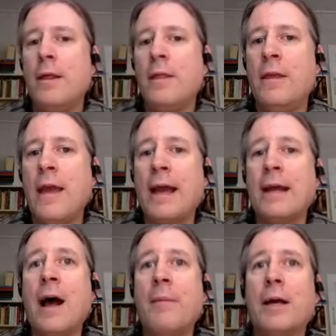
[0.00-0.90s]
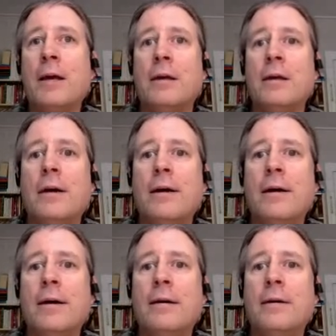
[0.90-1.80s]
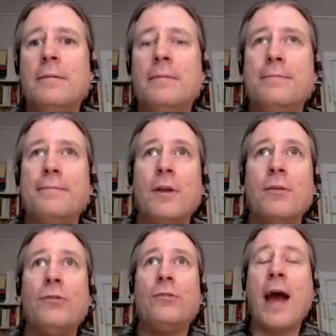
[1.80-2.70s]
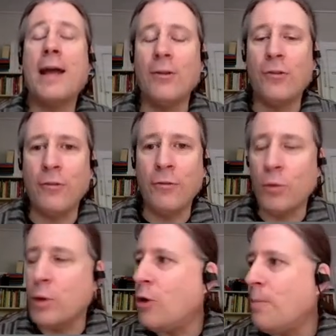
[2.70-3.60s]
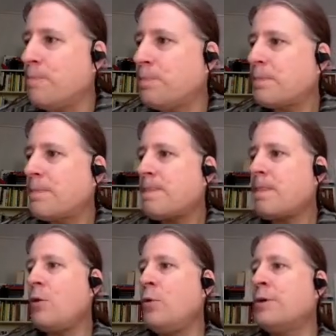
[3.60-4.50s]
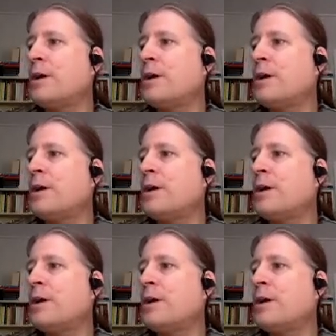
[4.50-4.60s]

the economic status, if you will. We were